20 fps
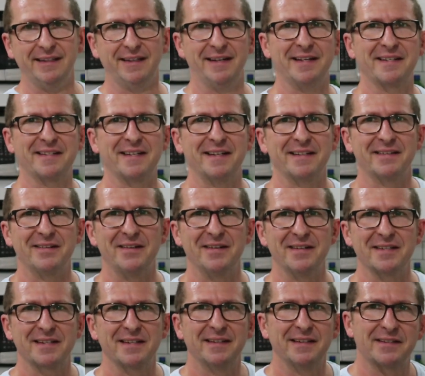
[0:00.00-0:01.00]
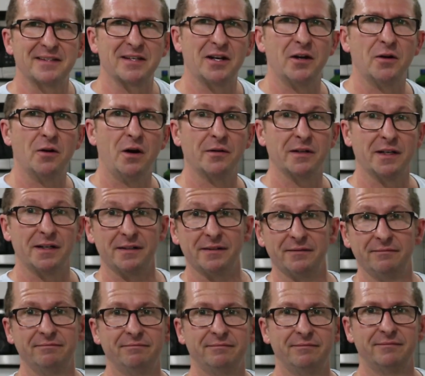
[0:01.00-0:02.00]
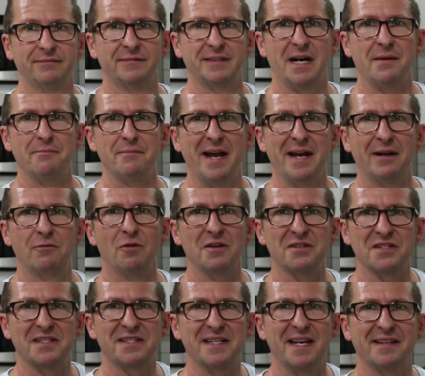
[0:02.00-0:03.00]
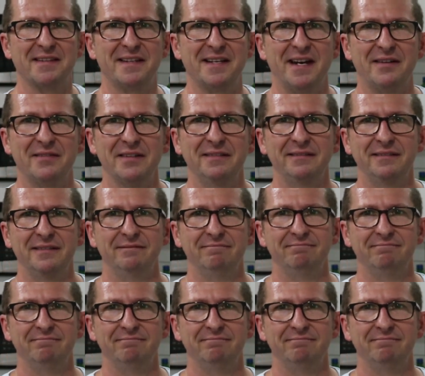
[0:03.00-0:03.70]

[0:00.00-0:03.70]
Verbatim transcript: Okay, guys, so I'm going to come back once it's out of the oven.